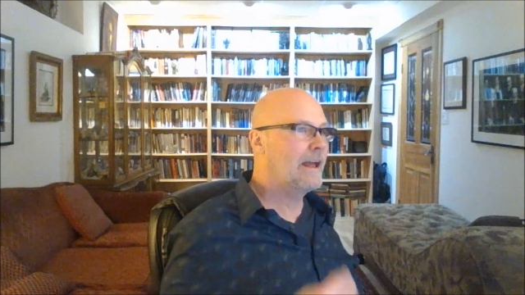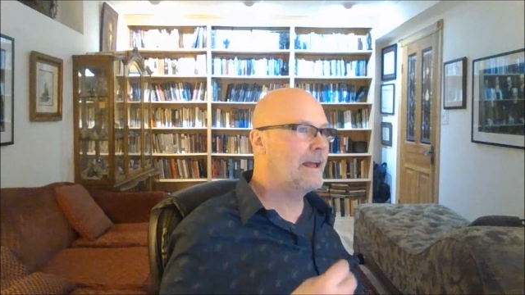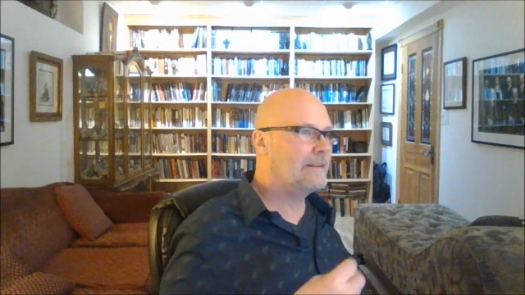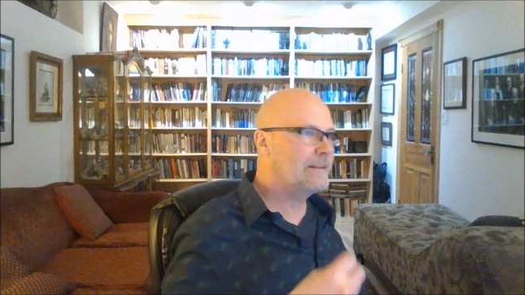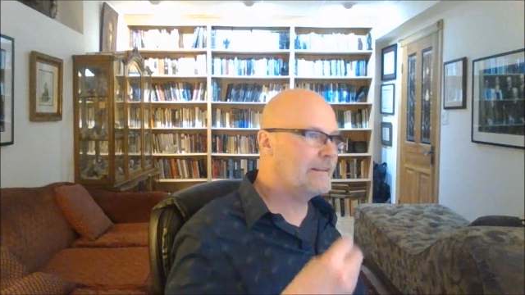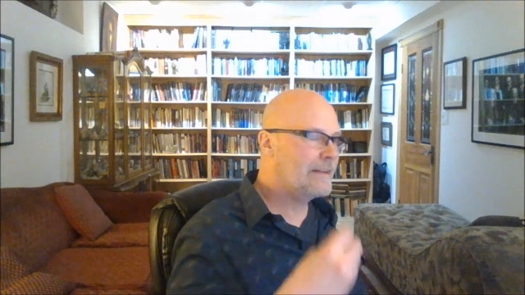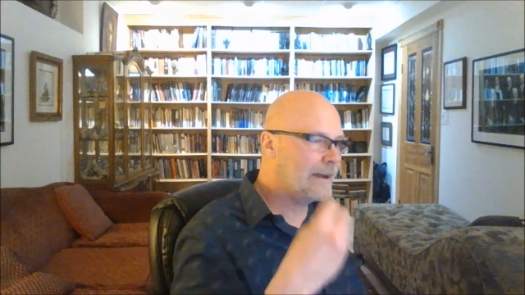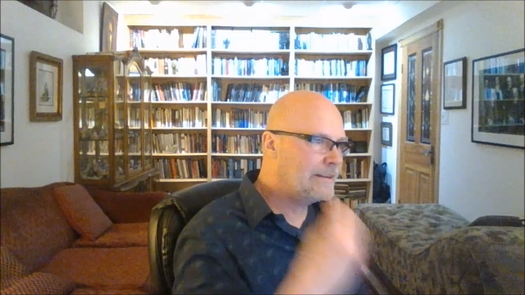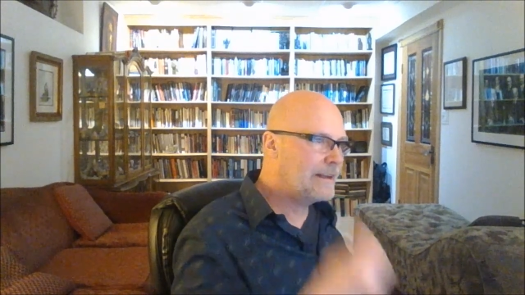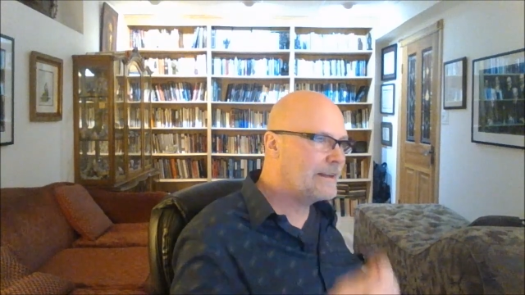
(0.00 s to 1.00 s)
And the
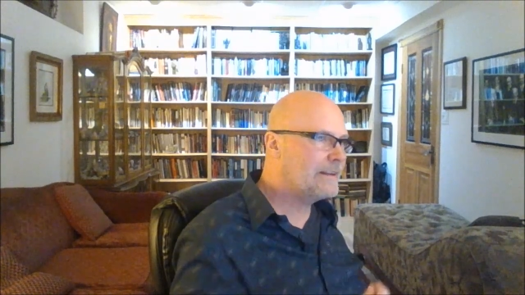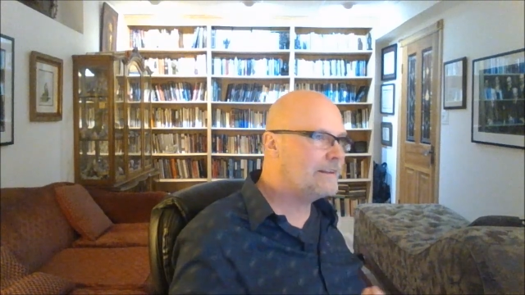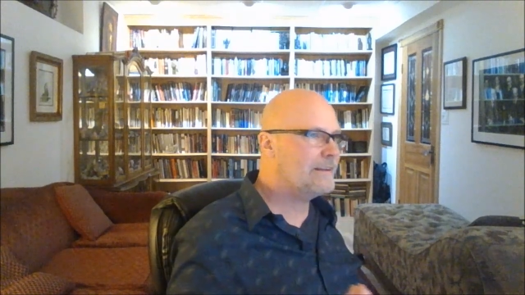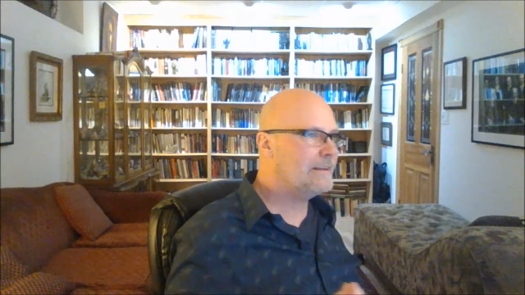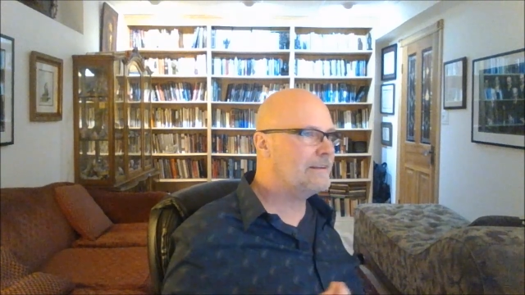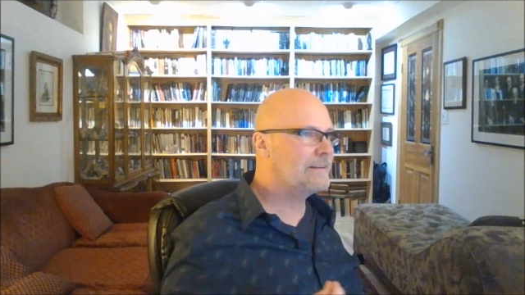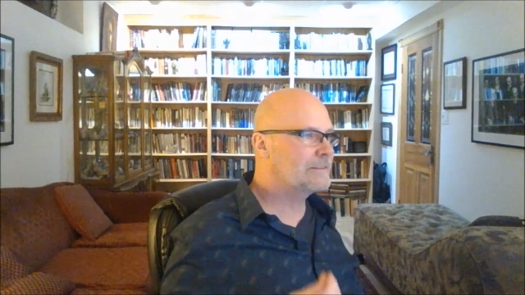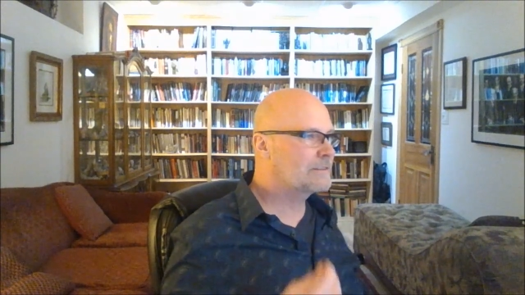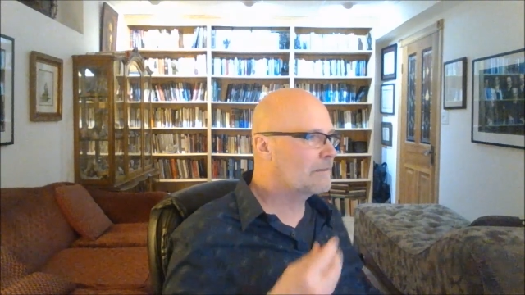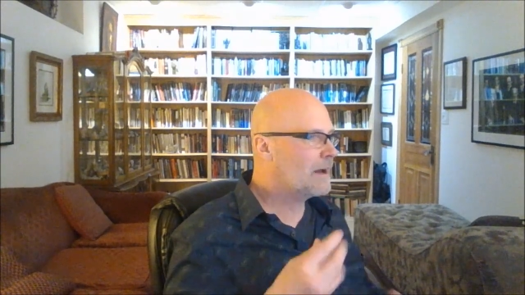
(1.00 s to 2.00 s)
identity
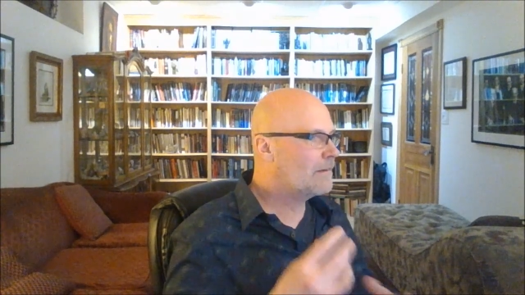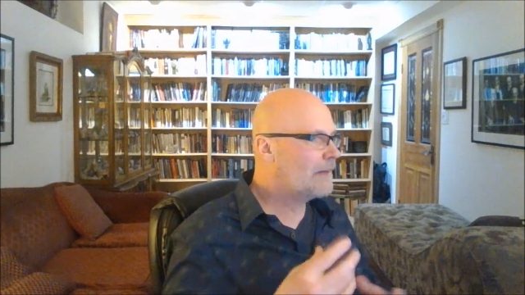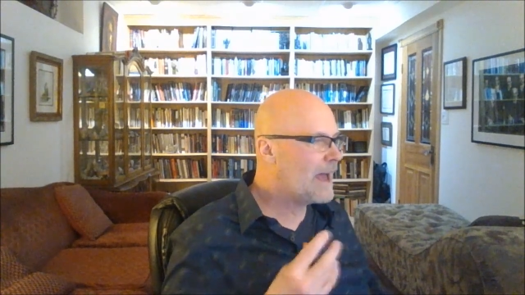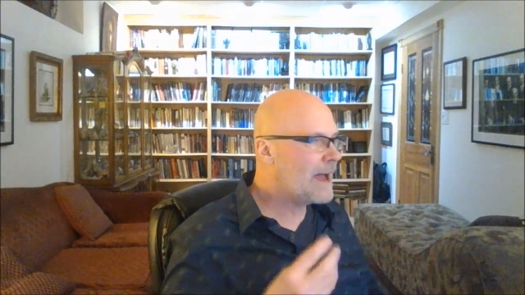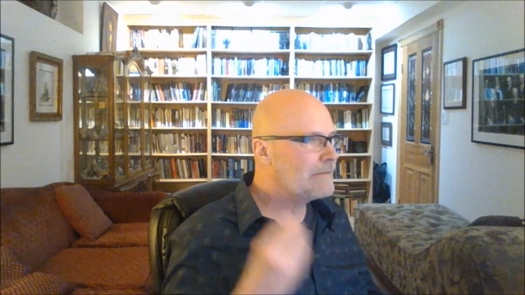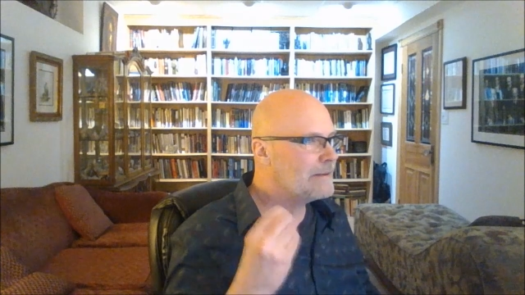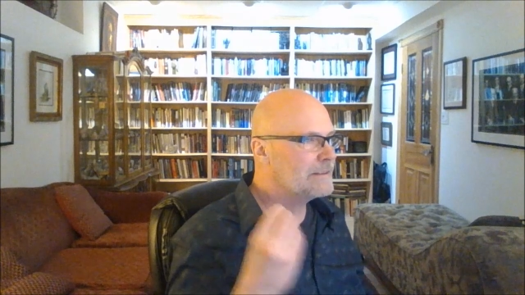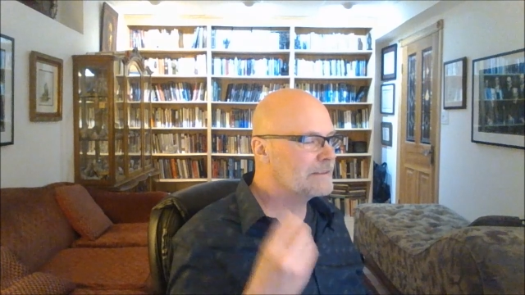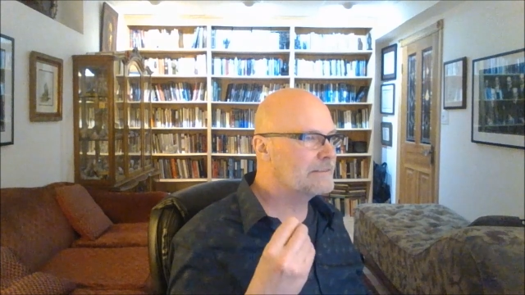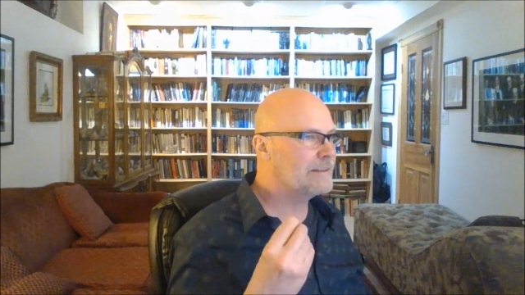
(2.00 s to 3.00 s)
is around having
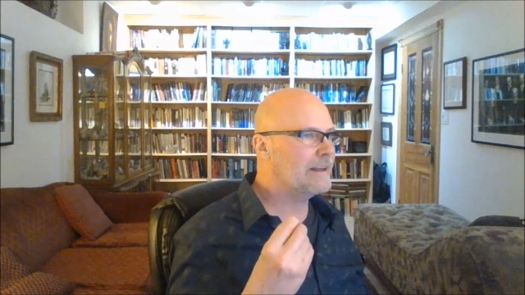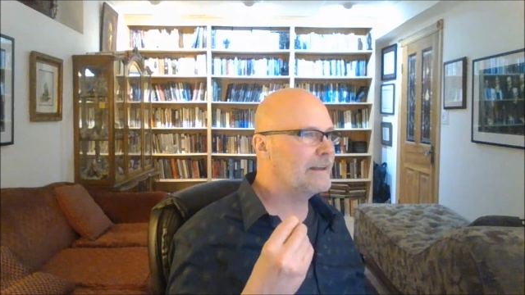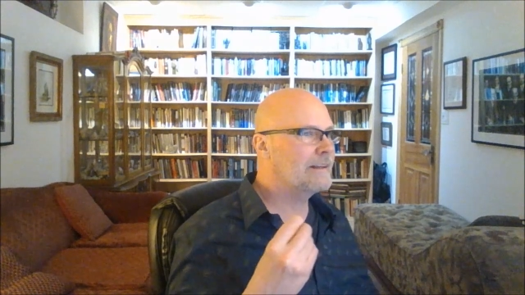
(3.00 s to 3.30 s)
this thing.